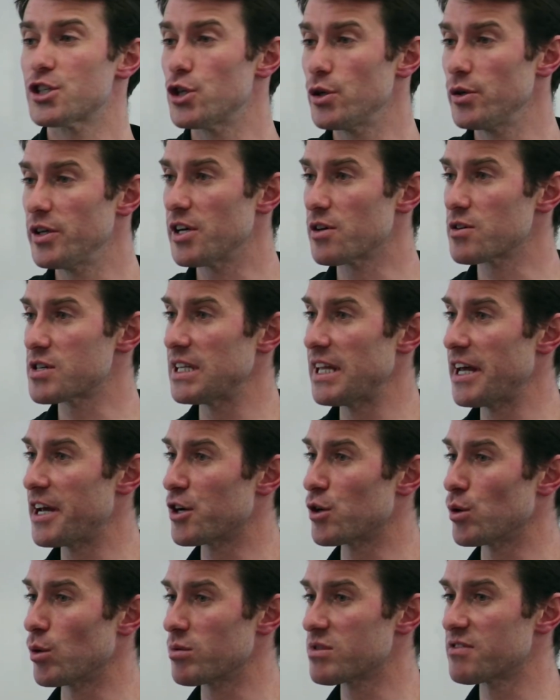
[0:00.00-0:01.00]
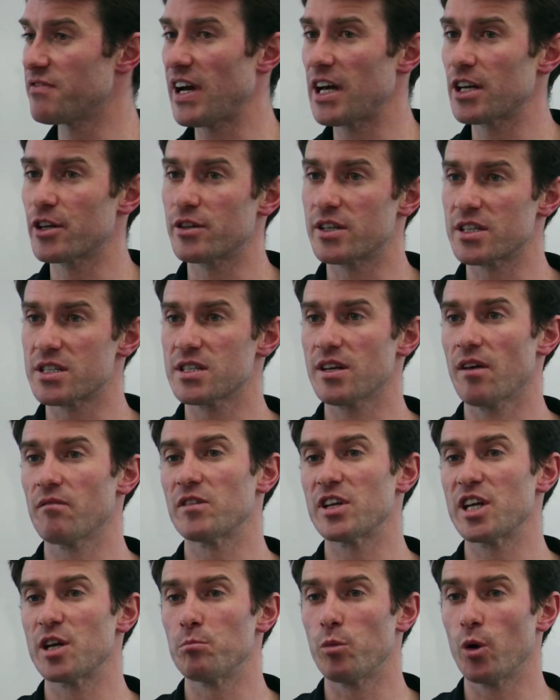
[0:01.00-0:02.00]
Two years later, it was valued at
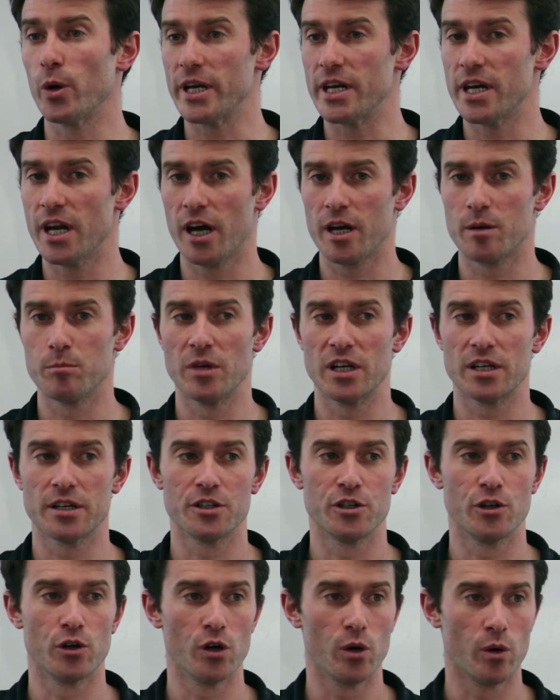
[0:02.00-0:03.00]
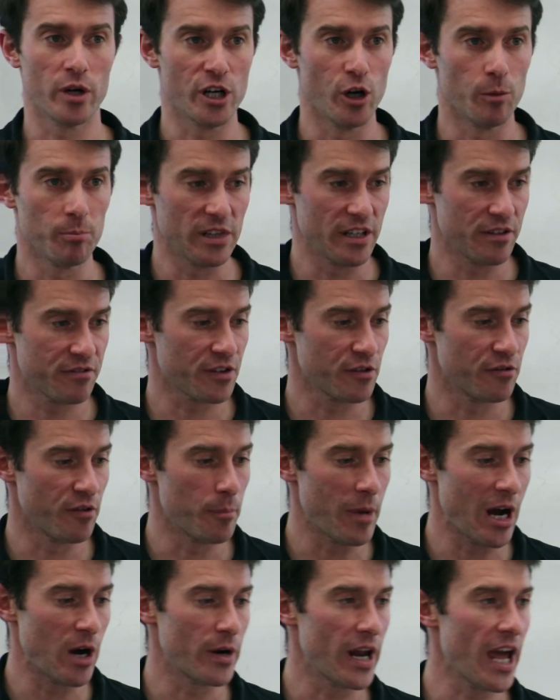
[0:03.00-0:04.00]
17.9 million euro, an uplift of
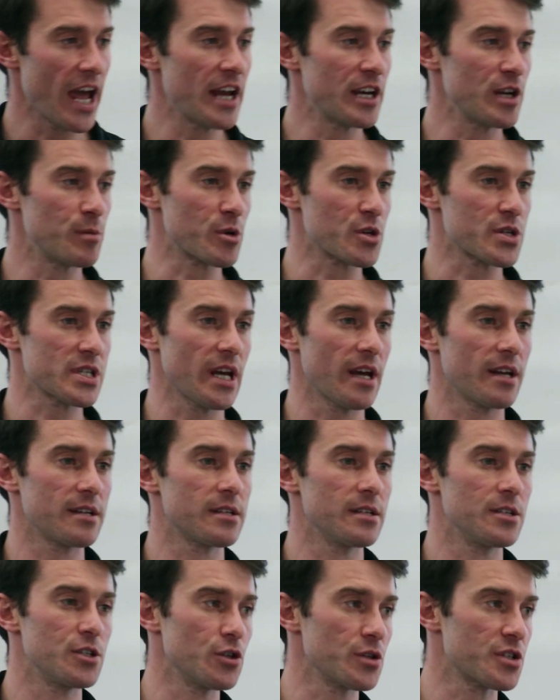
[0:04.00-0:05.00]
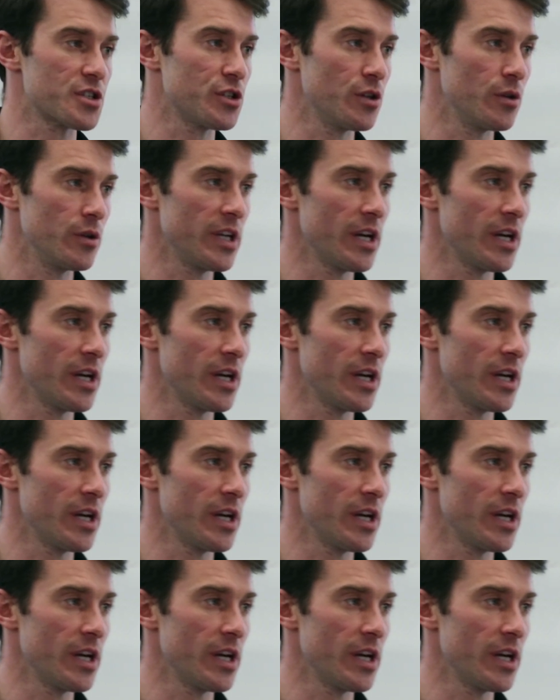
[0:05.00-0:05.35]
about 80% in just two